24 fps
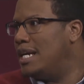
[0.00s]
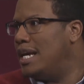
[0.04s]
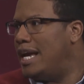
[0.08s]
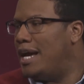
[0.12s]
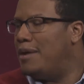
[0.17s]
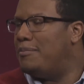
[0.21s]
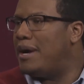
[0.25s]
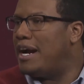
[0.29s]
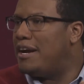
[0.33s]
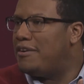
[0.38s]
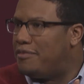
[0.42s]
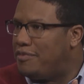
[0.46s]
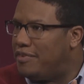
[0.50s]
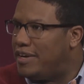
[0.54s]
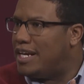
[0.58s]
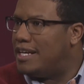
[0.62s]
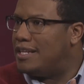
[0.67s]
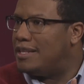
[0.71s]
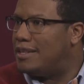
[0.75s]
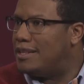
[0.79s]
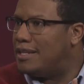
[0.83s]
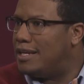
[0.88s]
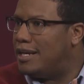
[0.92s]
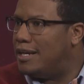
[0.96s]
And my
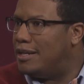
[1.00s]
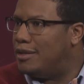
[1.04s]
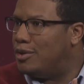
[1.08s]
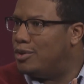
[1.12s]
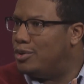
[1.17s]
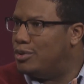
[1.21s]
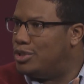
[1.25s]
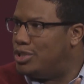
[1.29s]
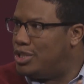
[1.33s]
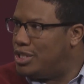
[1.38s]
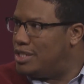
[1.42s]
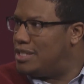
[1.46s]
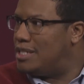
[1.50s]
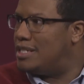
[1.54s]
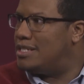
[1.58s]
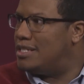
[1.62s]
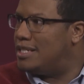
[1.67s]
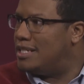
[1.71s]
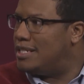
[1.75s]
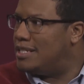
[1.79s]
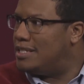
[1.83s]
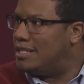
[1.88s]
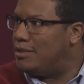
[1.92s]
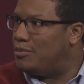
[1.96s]
faith in who Jesus
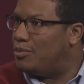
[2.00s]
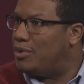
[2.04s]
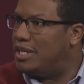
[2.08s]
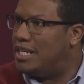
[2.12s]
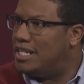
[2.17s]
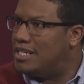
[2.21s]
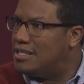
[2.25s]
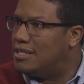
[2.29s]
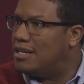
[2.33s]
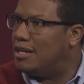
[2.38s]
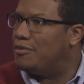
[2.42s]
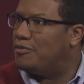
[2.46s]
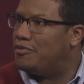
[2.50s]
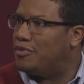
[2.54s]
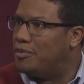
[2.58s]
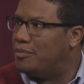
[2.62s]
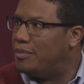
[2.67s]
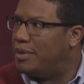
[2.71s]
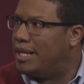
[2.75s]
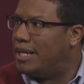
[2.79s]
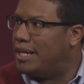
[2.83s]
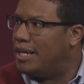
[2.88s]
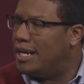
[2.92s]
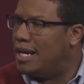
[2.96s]
is and what he's done for
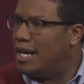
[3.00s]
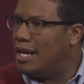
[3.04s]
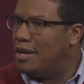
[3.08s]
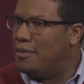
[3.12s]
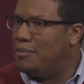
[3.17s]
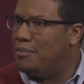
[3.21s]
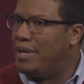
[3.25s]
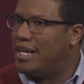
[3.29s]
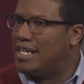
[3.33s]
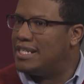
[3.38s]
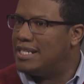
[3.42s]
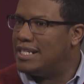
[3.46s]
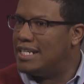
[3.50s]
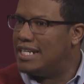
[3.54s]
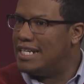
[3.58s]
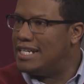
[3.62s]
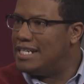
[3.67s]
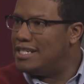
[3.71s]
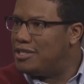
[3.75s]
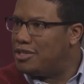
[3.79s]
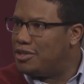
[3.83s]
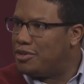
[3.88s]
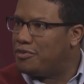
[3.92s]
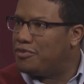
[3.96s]
me makes it
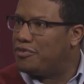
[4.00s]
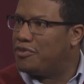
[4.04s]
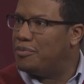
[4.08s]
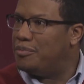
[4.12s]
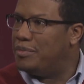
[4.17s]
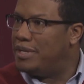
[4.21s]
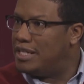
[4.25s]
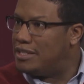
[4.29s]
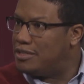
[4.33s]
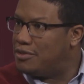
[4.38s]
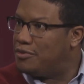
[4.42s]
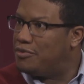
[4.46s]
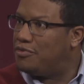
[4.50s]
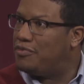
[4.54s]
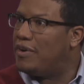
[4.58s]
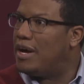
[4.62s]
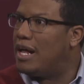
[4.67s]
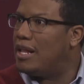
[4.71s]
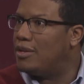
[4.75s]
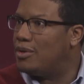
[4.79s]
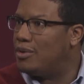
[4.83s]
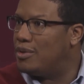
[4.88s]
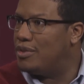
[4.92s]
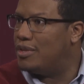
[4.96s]
easier for me to
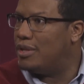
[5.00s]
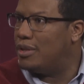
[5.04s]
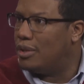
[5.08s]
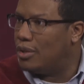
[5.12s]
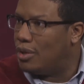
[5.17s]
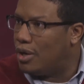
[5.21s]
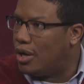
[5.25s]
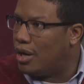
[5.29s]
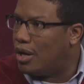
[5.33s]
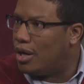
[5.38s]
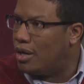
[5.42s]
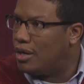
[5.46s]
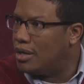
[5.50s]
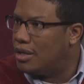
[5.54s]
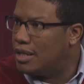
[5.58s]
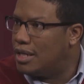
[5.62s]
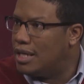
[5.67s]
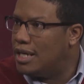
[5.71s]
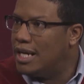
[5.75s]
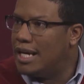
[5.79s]
follow the law.